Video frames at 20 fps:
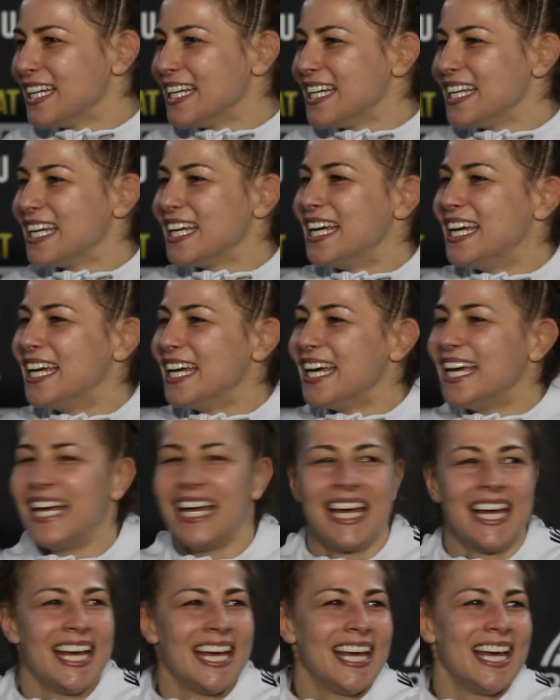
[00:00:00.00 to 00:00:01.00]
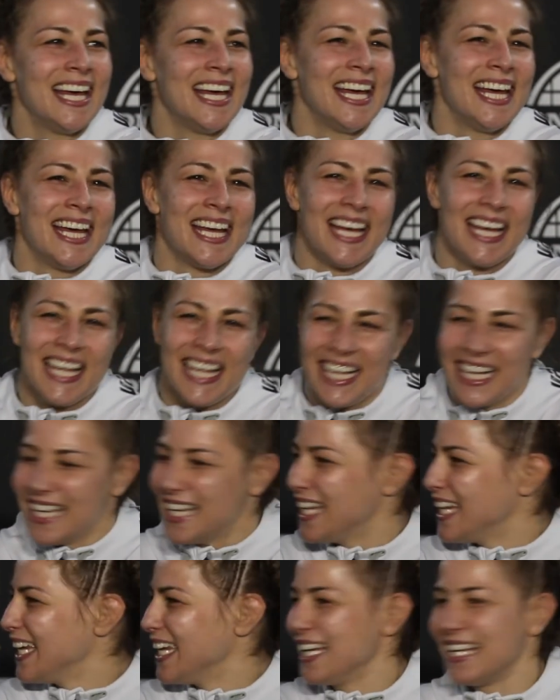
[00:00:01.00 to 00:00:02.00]
Hey,
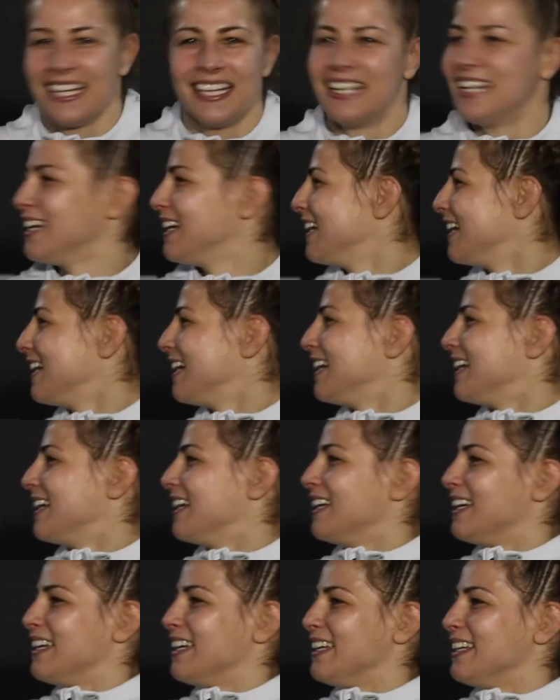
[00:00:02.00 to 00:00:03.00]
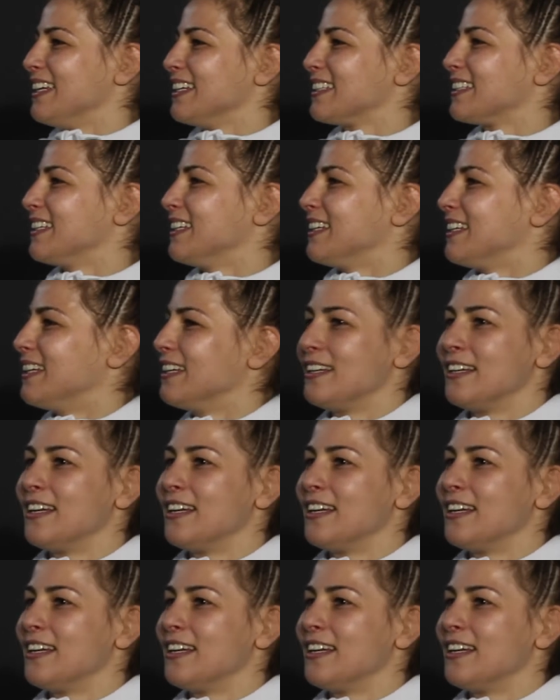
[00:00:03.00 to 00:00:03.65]
Jasmine, back here, yeah. Right over here.